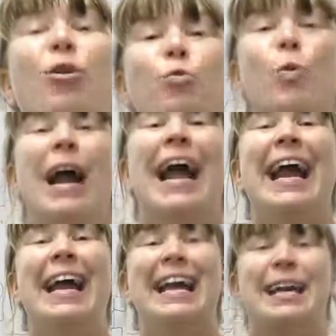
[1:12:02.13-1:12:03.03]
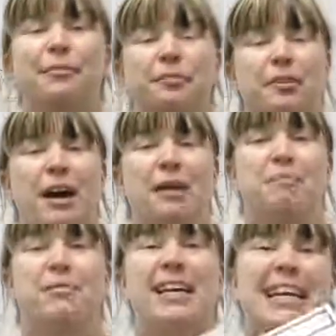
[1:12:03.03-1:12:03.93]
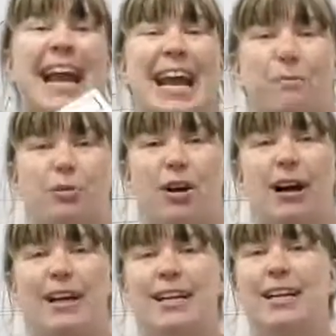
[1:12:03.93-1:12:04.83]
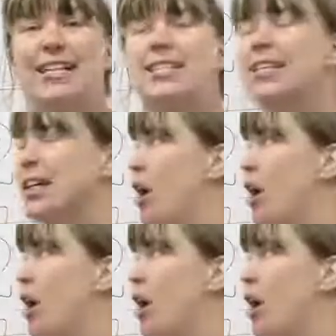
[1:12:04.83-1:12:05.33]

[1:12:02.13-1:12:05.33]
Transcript: away from the camera. So the